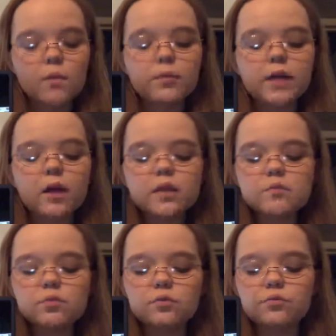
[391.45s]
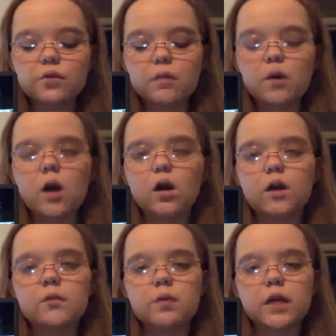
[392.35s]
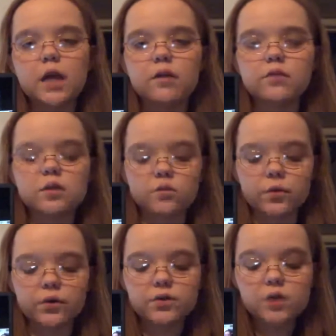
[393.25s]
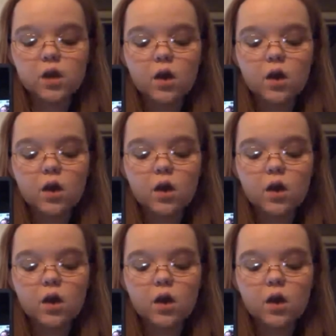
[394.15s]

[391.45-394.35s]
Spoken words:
But now let's move from our communicative disorders